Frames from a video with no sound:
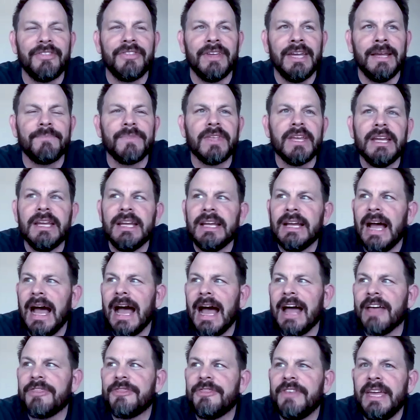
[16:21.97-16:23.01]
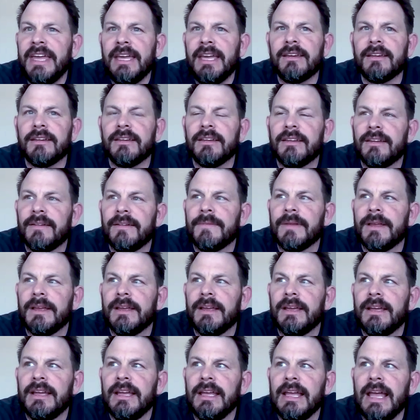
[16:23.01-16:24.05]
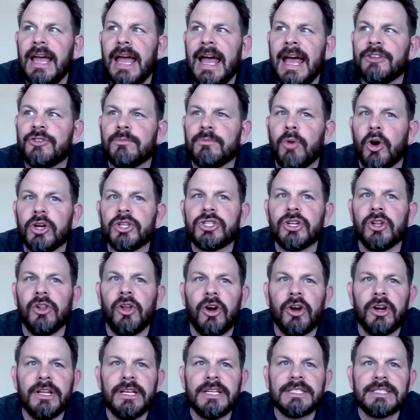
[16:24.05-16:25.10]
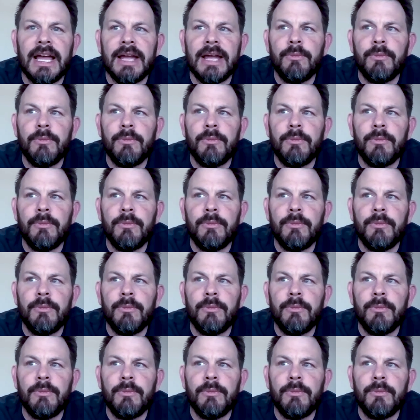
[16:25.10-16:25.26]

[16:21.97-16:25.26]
I think as martial artists,